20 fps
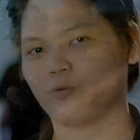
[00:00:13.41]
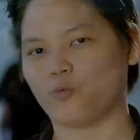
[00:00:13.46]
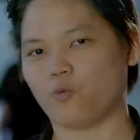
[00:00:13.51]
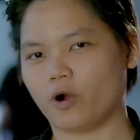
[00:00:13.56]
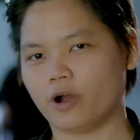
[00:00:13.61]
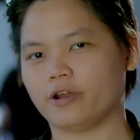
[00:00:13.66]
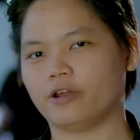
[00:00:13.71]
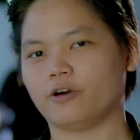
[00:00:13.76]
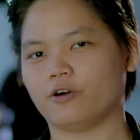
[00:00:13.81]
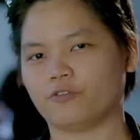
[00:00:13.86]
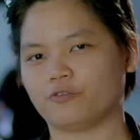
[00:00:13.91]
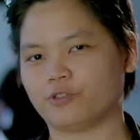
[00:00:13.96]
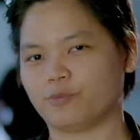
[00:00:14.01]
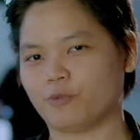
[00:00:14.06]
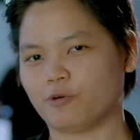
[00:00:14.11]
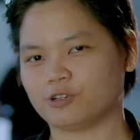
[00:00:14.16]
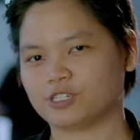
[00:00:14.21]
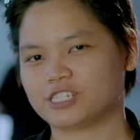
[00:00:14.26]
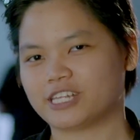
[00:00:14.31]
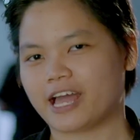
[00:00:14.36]
one of the
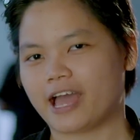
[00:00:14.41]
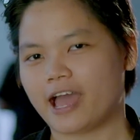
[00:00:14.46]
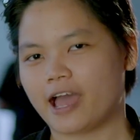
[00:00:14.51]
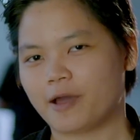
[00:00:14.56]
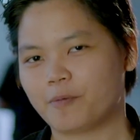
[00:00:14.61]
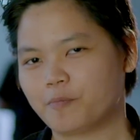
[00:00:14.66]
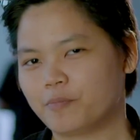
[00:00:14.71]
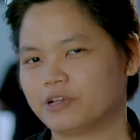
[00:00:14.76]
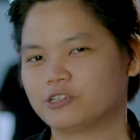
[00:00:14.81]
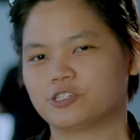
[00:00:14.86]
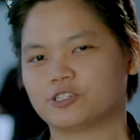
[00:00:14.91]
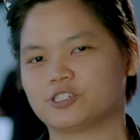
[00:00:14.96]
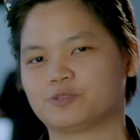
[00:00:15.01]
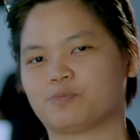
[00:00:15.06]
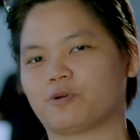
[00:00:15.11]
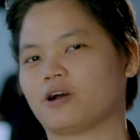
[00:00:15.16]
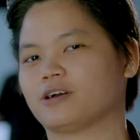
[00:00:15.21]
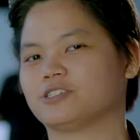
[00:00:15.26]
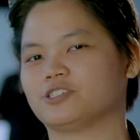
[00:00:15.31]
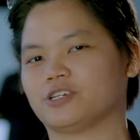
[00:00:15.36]
most ambitious
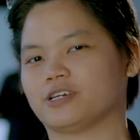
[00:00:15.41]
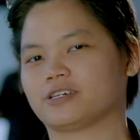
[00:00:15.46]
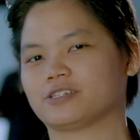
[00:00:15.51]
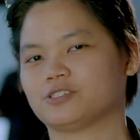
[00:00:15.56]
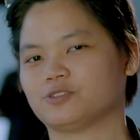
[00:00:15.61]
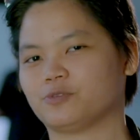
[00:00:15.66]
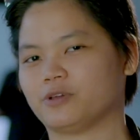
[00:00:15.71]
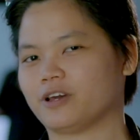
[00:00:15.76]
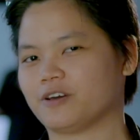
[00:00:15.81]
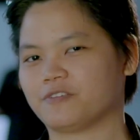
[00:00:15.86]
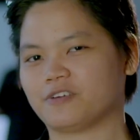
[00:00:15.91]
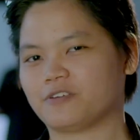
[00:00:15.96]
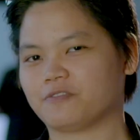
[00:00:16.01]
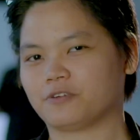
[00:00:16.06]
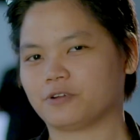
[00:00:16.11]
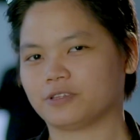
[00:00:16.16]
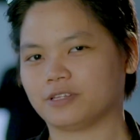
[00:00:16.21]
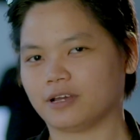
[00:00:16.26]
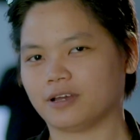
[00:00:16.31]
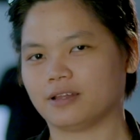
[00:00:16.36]
projects we have
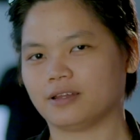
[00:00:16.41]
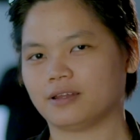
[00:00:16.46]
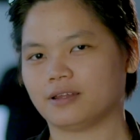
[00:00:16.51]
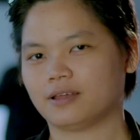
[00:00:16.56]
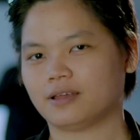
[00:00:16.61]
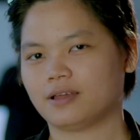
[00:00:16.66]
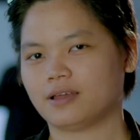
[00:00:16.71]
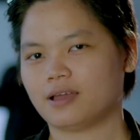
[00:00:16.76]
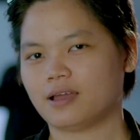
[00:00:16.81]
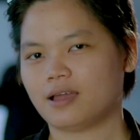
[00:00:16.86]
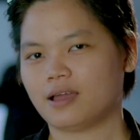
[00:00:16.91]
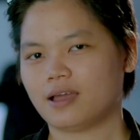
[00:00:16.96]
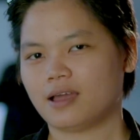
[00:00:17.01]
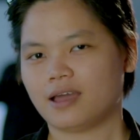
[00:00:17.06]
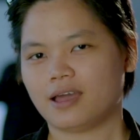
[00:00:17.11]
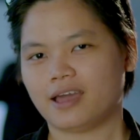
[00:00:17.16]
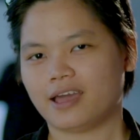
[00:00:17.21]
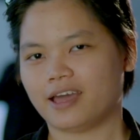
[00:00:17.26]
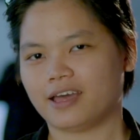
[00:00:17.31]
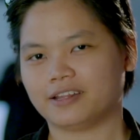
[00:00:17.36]
ever done.
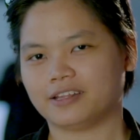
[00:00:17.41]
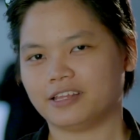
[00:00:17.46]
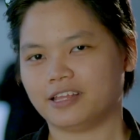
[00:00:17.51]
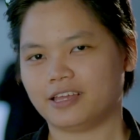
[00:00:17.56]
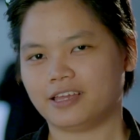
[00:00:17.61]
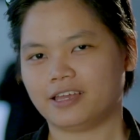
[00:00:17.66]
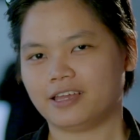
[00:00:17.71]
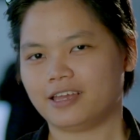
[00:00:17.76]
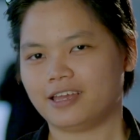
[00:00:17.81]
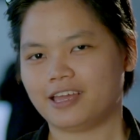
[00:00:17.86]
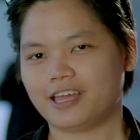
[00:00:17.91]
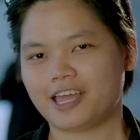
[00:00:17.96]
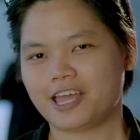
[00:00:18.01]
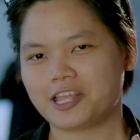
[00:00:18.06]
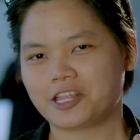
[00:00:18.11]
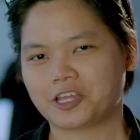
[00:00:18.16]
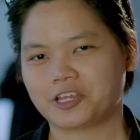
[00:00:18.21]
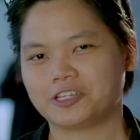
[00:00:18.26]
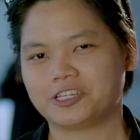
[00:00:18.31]
And it